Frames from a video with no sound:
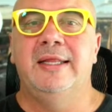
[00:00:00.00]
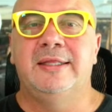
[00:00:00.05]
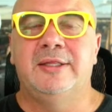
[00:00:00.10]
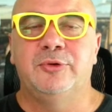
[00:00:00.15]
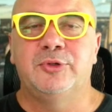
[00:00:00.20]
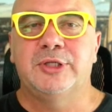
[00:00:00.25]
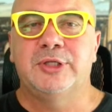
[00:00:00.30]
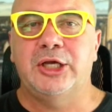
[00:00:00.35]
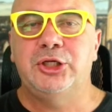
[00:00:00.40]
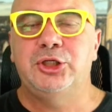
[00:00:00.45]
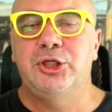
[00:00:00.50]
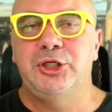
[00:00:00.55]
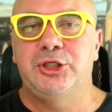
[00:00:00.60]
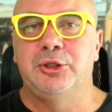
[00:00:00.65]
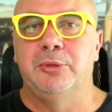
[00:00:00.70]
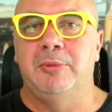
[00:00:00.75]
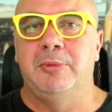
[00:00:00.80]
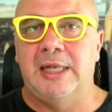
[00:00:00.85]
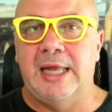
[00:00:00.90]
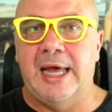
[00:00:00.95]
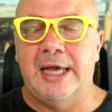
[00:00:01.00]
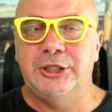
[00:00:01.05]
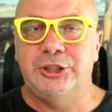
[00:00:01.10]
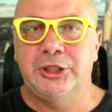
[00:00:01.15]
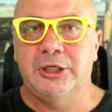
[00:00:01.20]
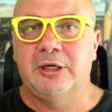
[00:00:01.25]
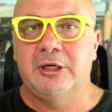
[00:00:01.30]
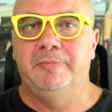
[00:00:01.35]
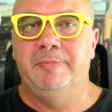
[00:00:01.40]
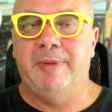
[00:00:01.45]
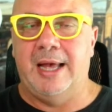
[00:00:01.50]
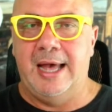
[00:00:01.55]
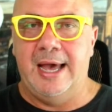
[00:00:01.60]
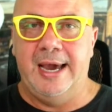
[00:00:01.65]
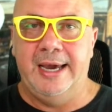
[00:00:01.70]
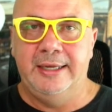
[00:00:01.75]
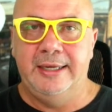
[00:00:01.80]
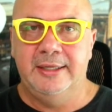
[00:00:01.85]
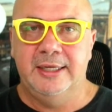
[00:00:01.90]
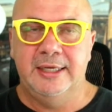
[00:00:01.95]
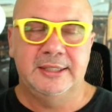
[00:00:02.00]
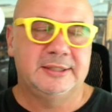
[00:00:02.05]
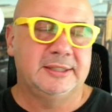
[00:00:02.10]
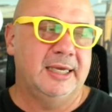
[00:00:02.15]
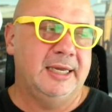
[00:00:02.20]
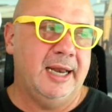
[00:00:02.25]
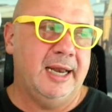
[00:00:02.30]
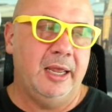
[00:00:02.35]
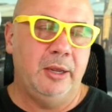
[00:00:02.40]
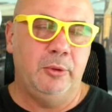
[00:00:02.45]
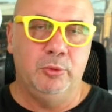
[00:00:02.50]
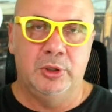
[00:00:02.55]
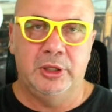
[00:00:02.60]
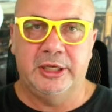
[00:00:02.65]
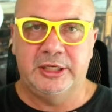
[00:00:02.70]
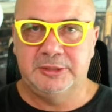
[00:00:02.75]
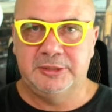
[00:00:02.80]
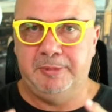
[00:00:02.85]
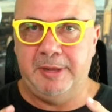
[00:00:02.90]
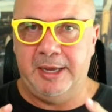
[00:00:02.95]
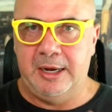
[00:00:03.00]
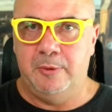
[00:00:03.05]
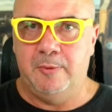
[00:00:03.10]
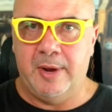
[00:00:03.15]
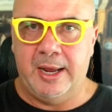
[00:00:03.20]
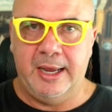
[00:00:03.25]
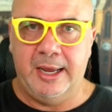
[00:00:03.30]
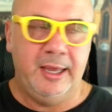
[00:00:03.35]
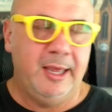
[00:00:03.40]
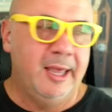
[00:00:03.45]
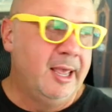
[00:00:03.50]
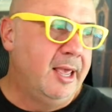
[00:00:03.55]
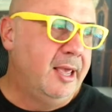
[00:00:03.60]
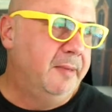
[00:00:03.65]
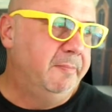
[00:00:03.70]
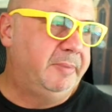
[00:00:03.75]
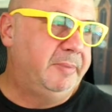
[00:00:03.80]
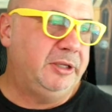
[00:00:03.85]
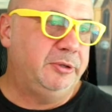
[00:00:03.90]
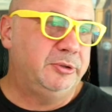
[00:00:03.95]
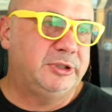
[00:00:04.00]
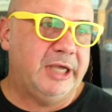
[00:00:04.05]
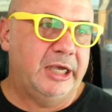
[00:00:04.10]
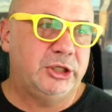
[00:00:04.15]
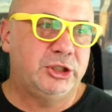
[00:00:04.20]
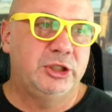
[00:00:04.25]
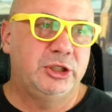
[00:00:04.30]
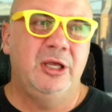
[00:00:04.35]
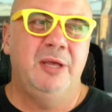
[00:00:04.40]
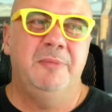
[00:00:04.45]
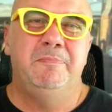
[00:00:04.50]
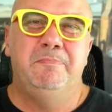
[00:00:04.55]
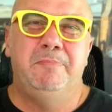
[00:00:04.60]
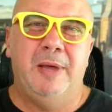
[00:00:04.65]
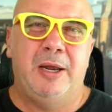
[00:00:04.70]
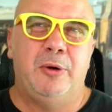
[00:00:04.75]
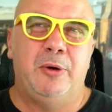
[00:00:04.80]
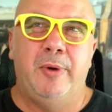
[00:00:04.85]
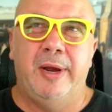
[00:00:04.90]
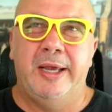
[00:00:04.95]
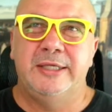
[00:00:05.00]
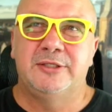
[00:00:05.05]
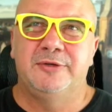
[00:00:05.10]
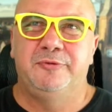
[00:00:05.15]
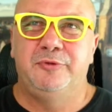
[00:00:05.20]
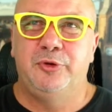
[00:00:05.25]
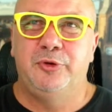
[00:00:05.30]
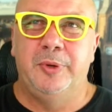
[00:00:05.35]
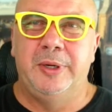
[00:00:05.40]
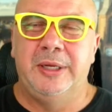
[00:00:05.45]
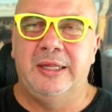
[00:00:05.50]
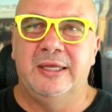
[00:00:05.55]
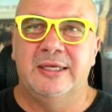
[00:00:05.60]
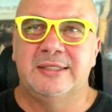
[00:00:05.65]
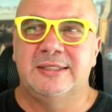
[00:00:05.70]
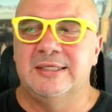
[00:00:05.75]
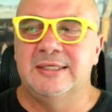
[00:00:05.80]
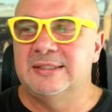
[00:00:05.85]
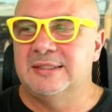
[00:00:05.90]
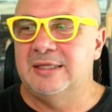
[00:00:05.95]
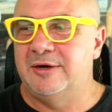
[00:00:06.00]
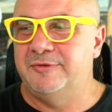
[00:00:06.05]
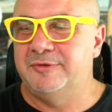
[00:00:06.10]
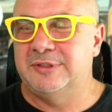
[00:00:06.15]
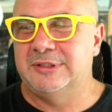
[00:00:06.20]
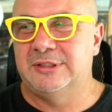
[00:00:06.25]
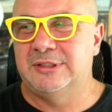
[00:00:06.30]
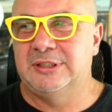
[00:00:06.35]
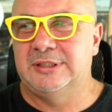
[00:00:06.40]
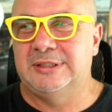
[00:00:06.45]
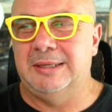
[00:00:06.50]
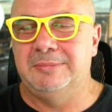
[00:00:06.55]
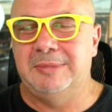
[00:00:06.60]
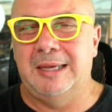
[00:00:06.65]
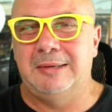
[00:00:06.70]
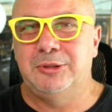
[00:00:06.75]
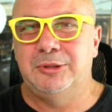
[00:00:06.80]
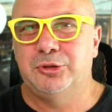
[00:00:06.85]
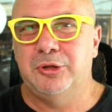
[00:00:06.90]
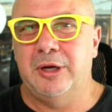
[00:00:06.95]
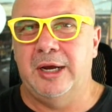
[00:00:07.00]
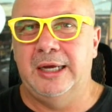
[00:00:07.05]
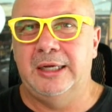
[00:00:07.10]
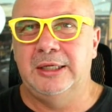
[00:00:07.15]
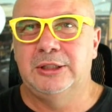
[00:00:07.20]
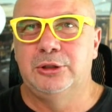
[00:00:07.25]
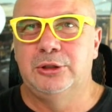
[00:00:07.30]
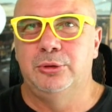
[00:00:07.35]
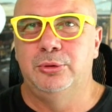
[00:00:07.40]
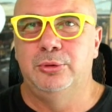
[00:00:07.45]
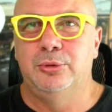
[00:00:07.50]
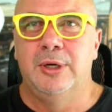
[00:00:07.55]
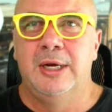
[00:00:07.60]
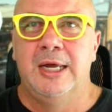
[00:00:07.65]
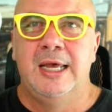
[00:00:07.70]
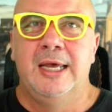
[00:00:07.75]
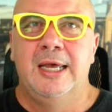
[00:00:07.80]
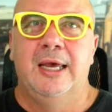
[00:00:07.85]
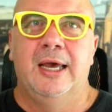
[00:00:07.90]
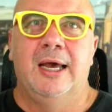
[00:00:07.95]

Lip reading: there's actually some logic behind this, and I will explain why, but there's actually better ways of doing this instead of sometimes trying to